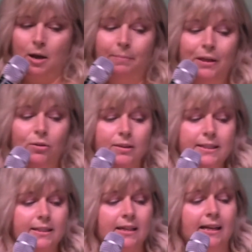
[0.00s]

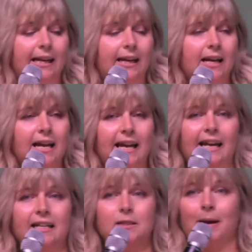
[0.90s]
Because
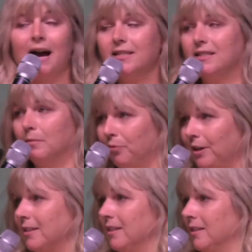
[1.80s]
it's Pastor
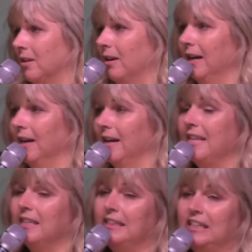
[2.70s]
Brett's desire
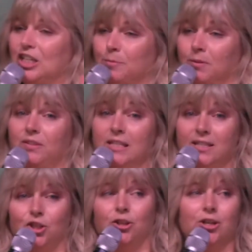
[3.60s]
and the leadership of
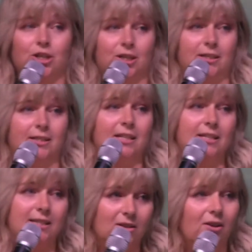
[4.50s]
this church's
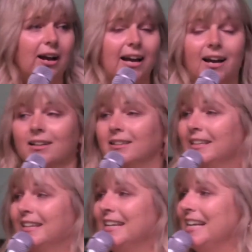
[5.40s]
desire
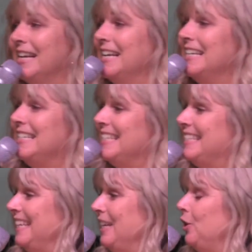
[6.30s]
to
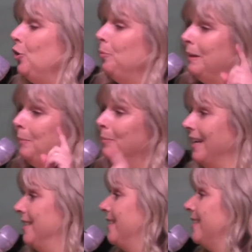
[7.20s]
see you be
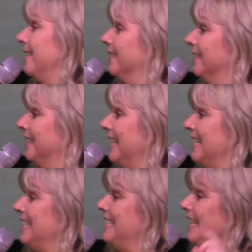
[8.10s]
blessed,
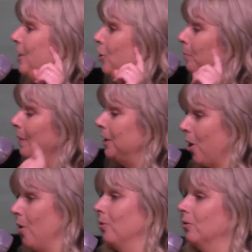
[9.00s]
to see you be
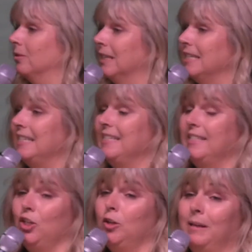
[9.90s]
whole, to
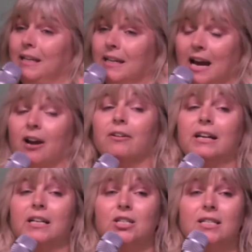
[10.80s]
see you be
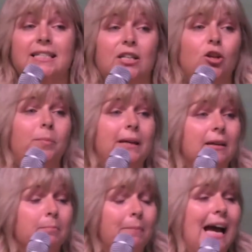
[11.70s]
encouraged, to see you be
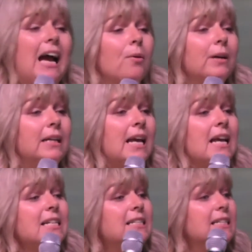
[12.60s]
empowered,
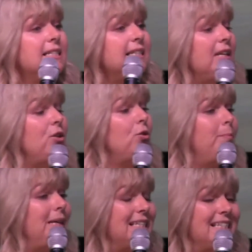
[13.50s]
to see you
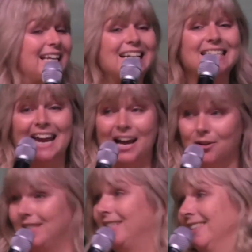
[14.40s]
be sent
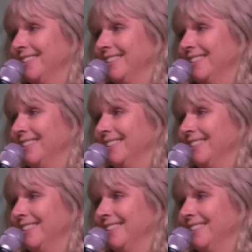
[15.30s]
out